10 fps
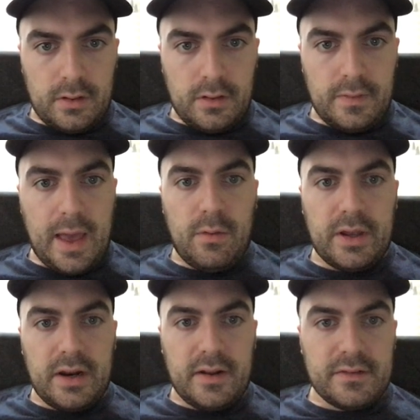that will
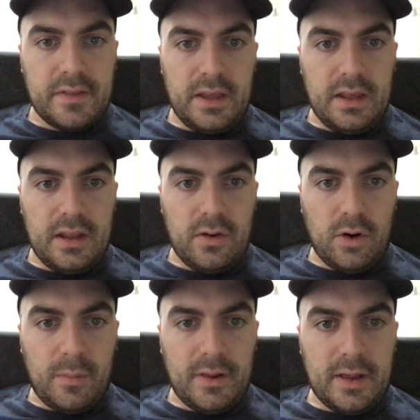get us the
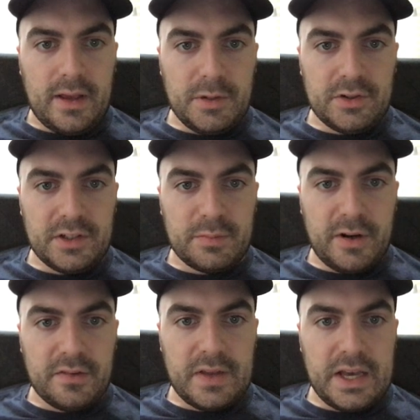normalized emoji
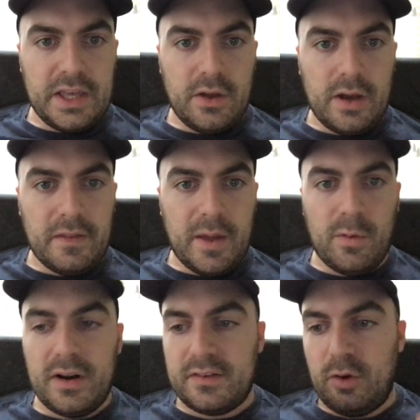express value, and then they
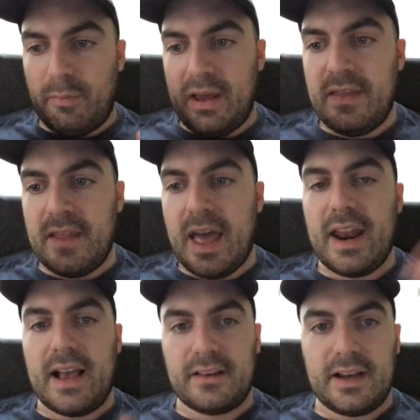want us to append that
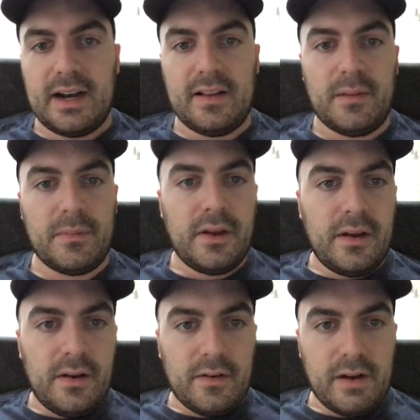as a column,
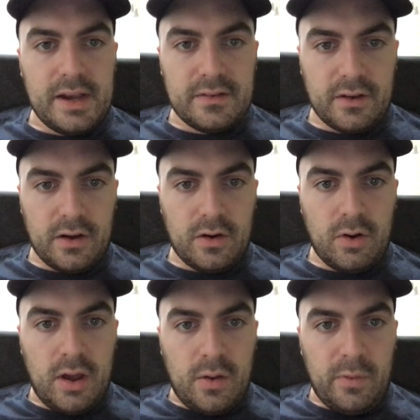right? So
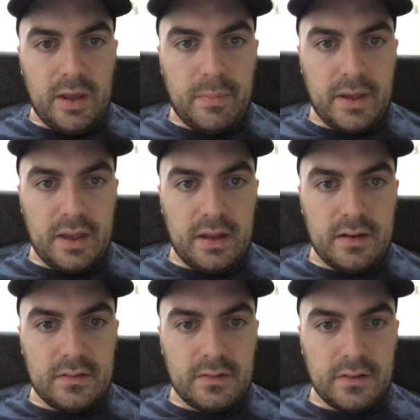we
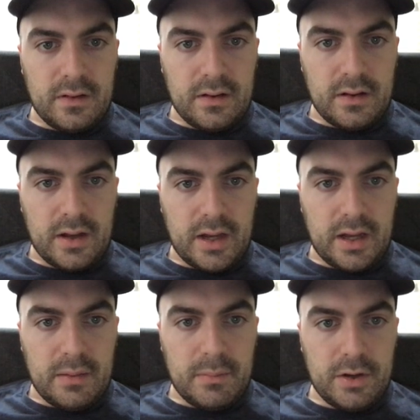append
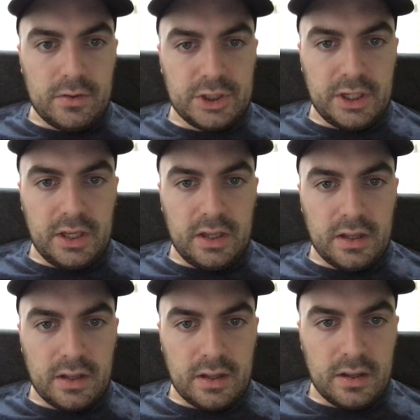emoji
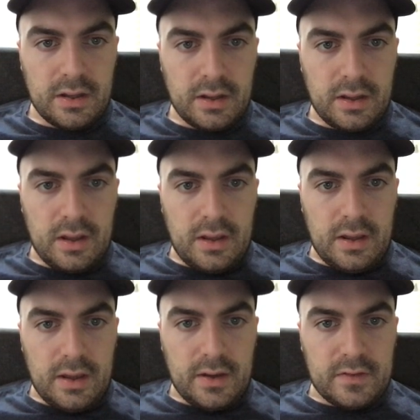
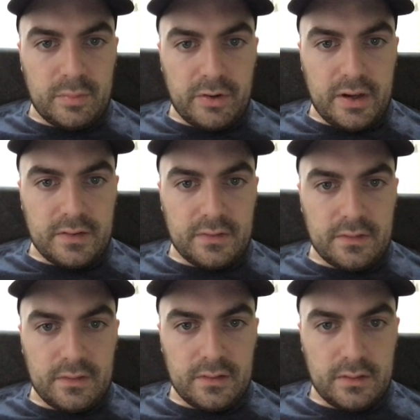
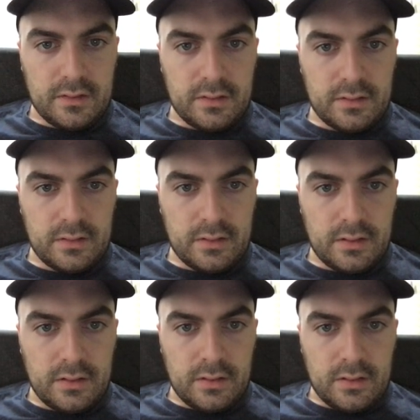express
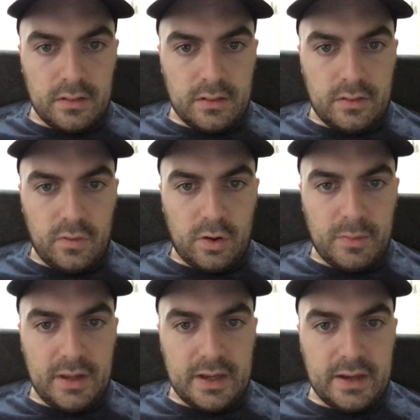
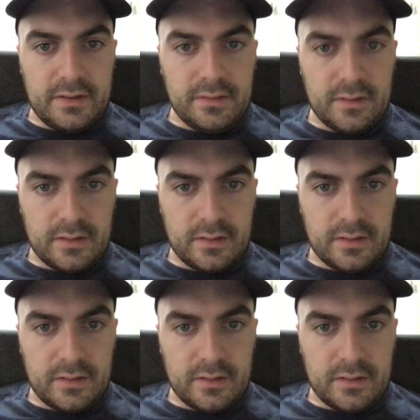normalized.